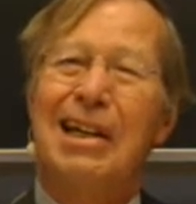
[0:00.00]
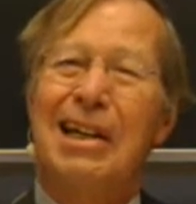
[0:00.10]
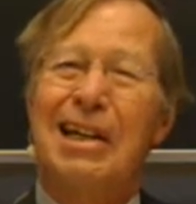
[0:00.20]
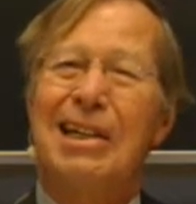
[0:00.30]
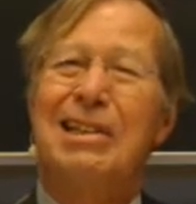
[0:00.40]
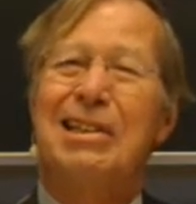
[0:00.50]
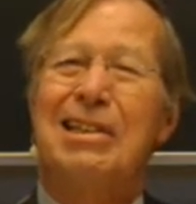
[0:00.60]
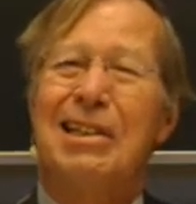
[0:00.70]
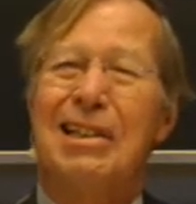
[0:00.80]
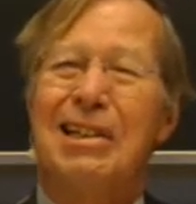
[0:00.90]

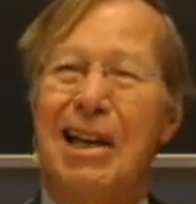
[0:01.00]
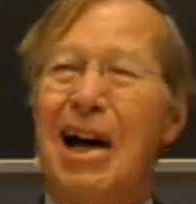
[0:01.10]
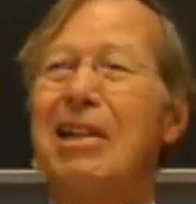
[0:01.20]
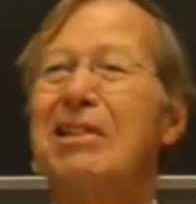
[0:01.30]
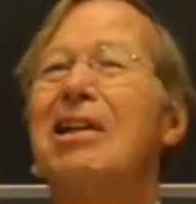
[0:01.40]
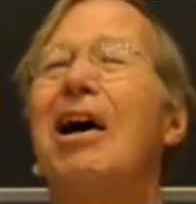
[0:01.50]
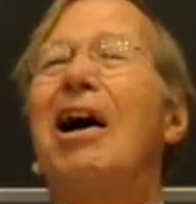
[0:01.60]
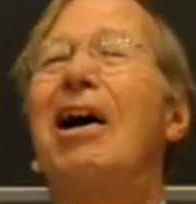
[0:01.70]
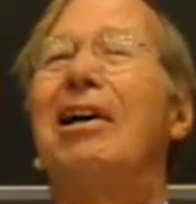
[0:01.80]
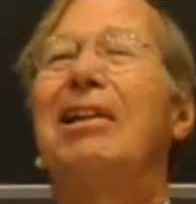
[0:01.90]
is not as
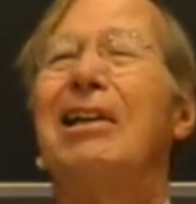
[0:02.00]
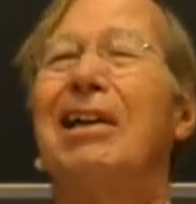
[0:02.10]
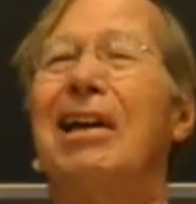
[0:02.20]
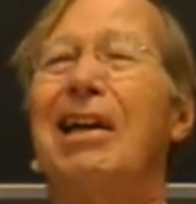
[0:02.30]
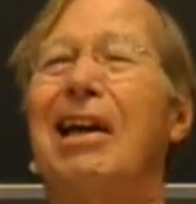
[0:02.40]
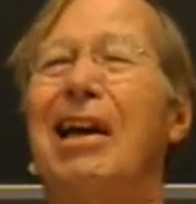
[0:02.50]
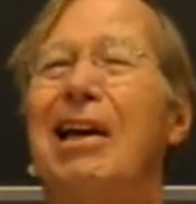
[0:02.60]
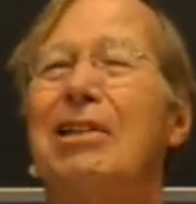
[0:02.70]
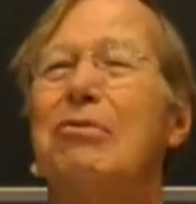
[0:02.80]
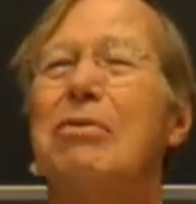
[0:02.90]
hard
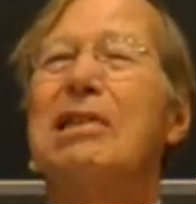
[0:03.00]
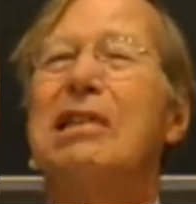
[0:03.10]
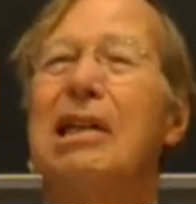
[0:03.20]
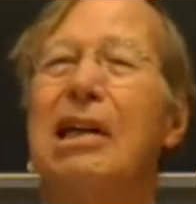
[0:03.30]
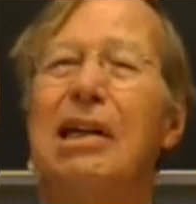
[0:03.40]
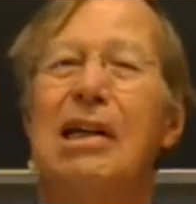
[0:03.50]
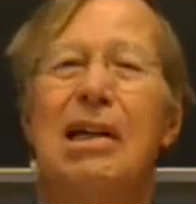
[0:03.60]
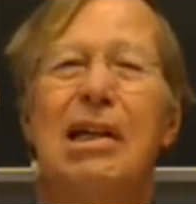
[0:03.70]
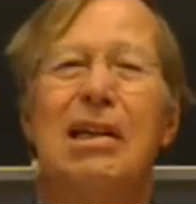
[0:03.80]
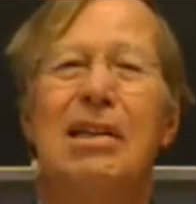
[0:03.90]
as risking
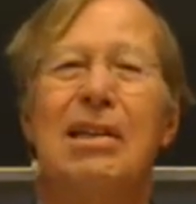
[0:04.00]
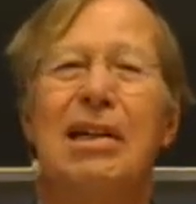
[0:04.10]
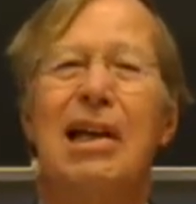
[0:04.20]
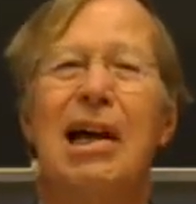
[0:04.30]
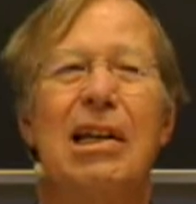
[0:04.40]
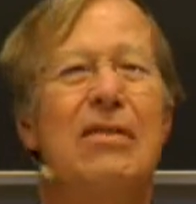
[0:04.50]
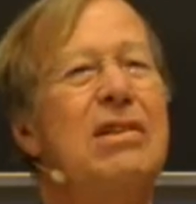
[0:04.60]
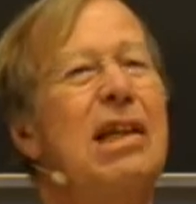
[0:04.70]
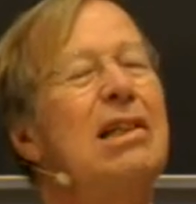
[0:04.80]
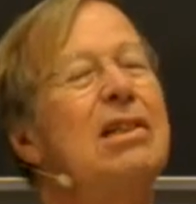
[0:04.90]
the kind of
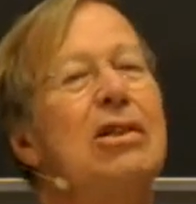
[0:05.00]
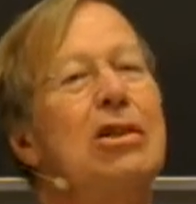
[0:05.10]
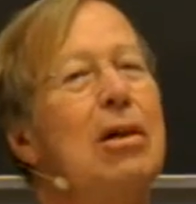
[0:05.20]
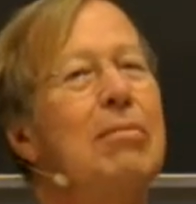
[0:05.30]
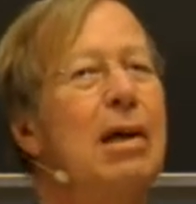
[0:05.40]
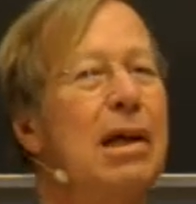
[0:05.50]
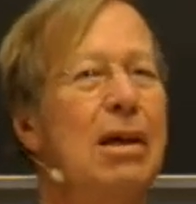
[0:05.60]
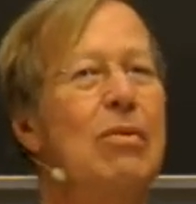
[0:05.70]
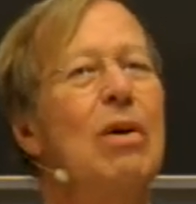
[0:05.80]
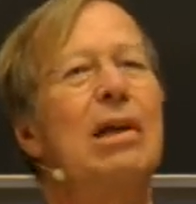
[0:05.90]
censorship that
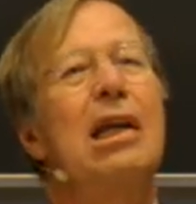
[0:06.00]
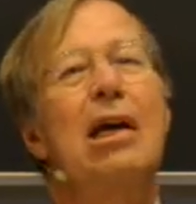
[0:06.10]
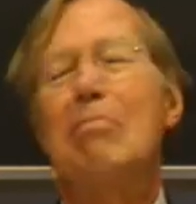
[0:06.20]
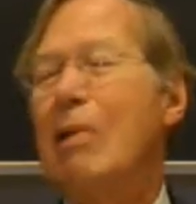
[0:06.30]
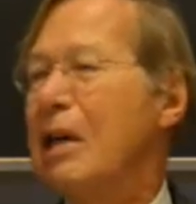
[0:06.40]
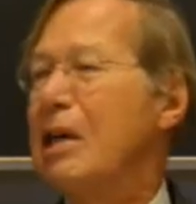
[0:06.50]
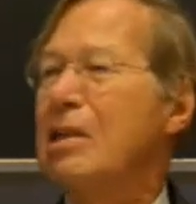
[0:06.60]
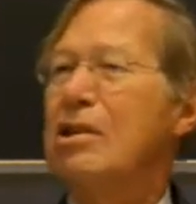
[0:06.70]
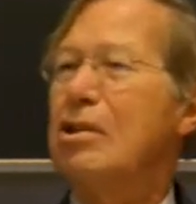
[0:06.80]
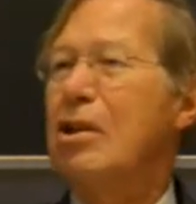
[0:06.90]
can one day bite
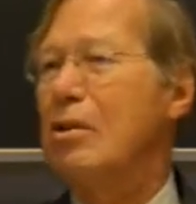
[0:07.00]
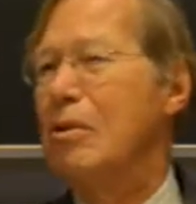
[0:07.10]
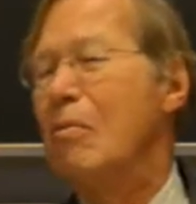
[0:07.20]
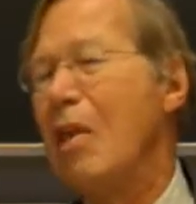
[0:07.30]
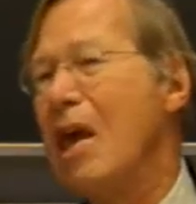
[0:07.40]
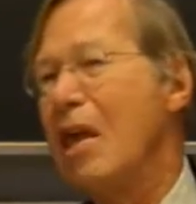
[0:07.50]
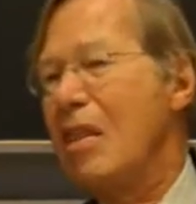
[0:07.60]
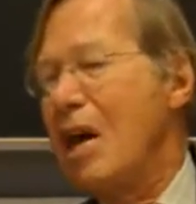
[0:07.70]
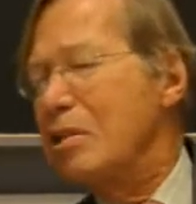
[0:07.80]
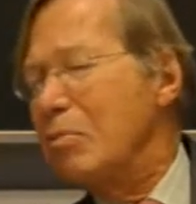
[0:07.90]
us too.
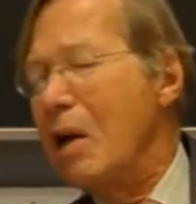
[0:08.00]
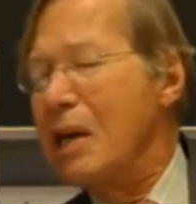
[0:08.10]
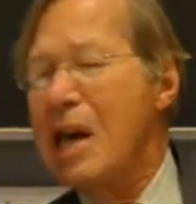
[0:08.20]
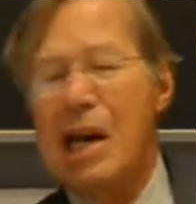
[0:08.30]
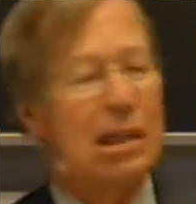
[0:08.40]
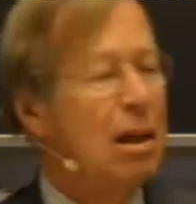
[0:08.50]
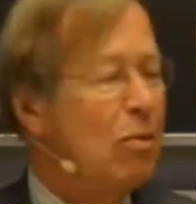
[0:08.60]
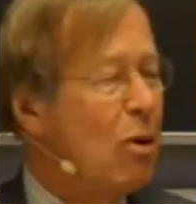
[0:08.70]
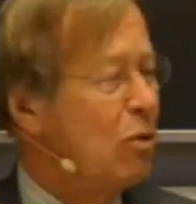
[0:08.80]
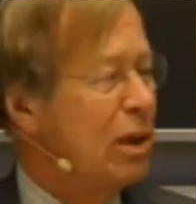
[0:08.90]
That's my case.
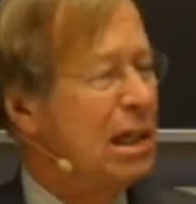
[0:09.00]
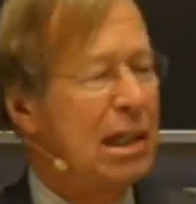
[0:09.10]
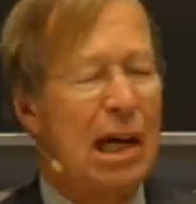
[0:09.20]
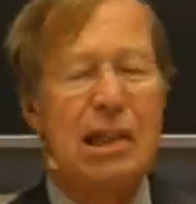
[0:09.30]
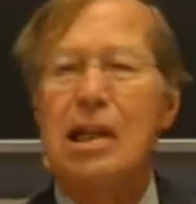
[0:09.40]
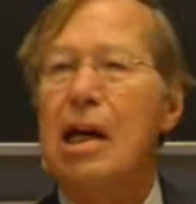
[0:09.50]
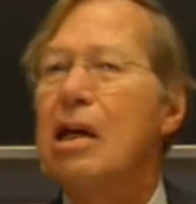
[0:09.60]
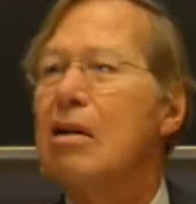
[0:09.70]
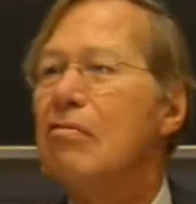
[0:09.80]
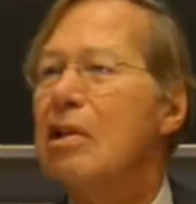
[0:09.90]
It won't, as I say,
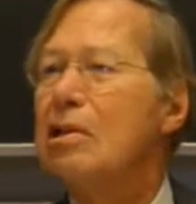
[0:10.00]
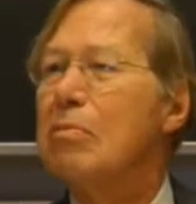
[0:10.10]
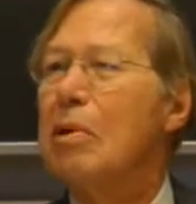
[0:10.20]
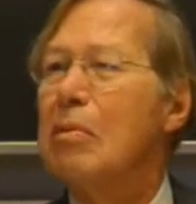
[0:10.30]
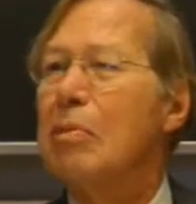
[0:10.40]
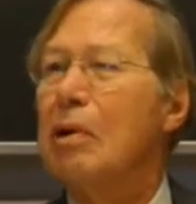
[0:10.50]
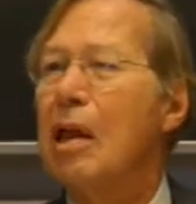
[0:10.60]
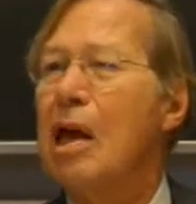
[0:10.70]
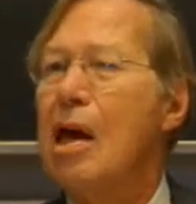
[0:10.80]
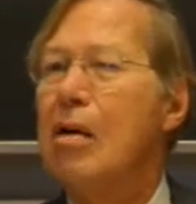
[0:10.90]
convince
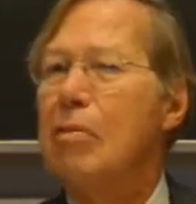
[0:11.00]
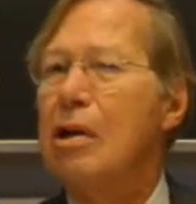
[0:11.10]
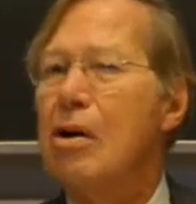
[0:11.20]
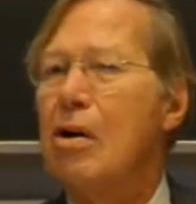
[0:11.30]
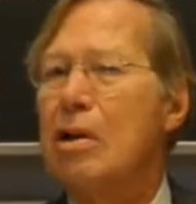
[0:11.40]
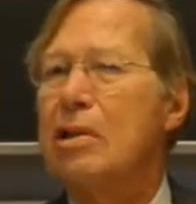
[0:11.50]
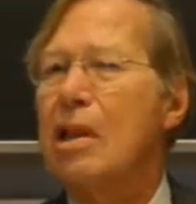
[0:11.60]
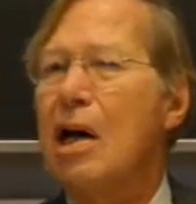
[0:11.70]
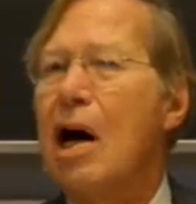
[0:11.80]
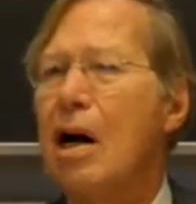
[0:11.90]
people, because
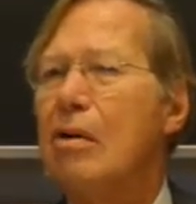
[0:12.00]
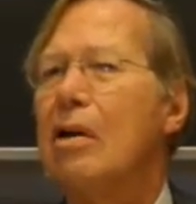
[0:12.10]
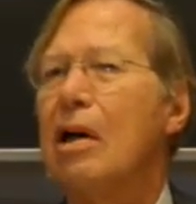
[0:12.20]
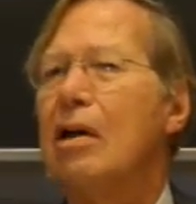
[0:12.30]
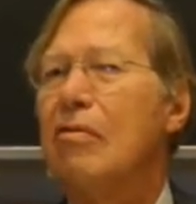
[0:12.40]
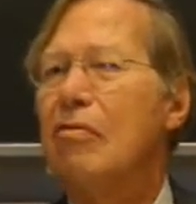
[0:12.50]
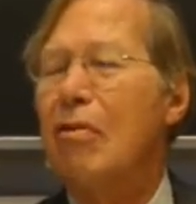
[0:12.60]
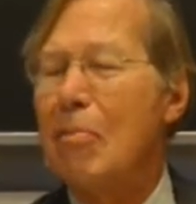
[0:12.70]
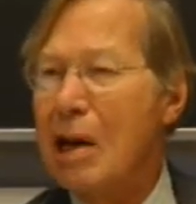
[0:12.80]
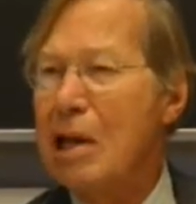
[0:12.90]
the horror
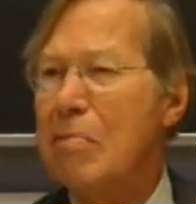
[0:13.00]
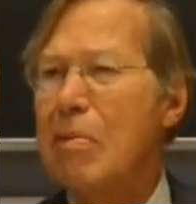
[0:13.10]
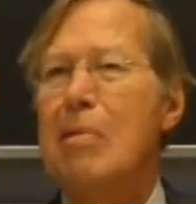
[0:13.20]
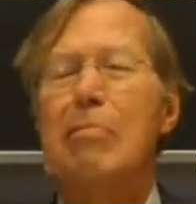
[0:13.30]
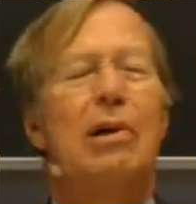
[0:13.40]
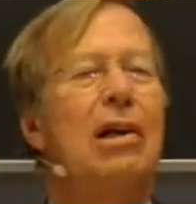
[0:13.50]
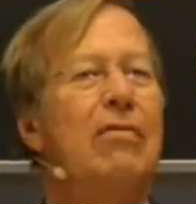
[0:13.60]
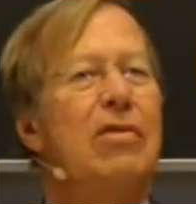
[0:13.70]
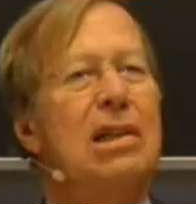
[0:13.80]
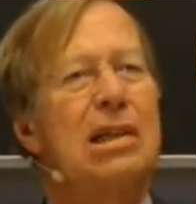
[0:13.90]
for many people
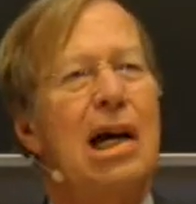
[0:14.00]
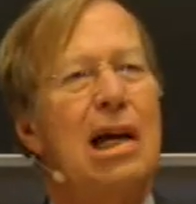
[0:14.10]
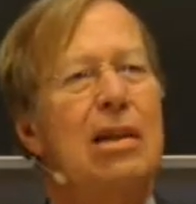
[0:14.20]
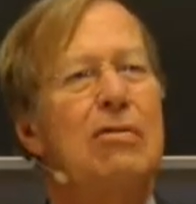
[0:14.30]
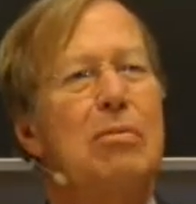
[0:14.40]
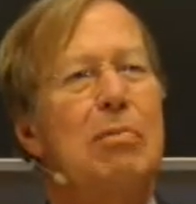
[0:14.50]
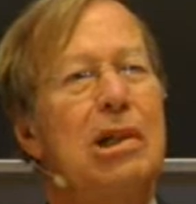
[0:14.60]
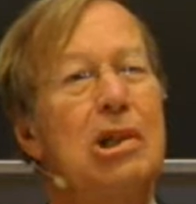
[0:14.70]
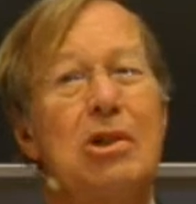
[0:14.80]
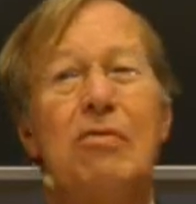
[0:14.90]
of this kind of
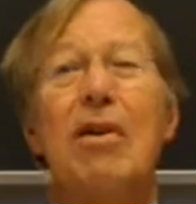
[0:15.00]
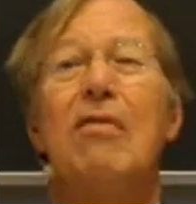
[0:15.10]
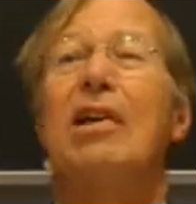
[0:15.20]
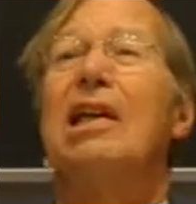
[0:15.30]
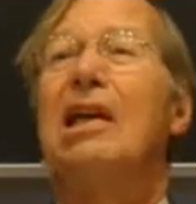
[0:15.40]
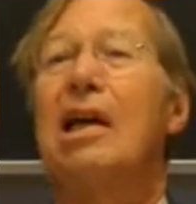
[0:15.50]
speech is vivid.